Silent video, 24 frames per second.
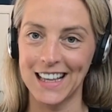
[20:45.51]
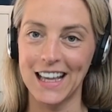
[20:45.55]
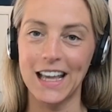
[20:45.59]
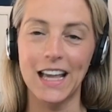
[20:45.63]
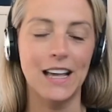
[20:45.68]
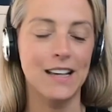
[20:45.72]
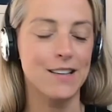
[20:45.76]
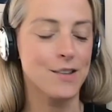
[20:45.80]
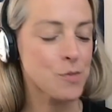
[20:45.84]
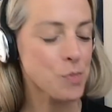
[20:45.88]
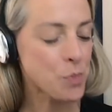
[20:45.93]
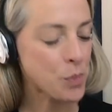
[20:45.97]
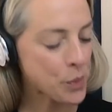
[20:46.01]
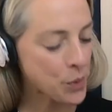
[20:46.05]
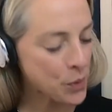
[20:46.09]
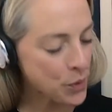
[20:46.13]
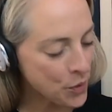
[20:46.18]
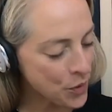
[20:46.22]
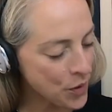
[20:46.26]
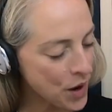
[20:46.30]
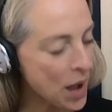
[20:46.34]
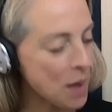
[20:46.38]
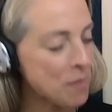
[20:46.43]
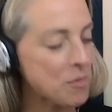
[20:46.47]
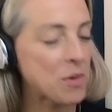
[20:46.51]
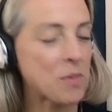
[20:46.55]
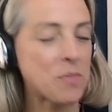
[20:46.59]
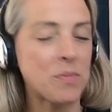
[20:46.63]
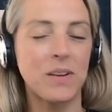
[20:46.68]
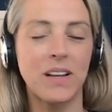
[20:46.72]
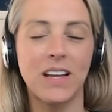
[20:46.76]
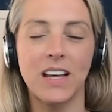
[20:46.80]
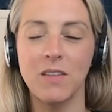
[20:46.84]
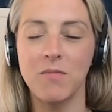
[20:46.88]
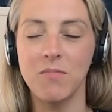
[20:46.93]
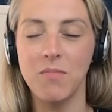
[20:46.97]
is
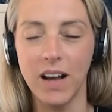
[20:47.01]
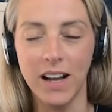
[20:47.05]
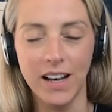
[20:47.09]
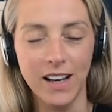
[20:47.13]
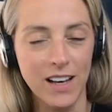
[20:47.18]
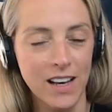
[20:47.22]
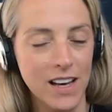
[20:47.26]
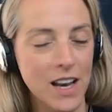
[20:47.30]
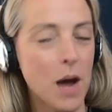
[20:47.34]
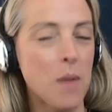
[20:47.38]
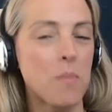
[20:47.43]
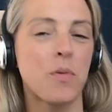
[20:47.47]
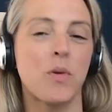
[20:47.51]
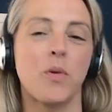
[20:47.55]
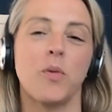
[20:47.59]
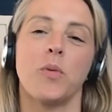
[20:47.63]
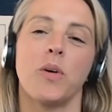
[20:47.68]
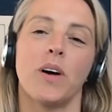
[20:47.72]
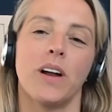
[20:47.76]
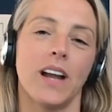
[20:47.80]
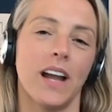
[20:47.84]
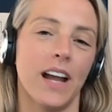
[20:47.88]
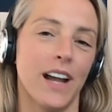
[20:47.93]
probably my number one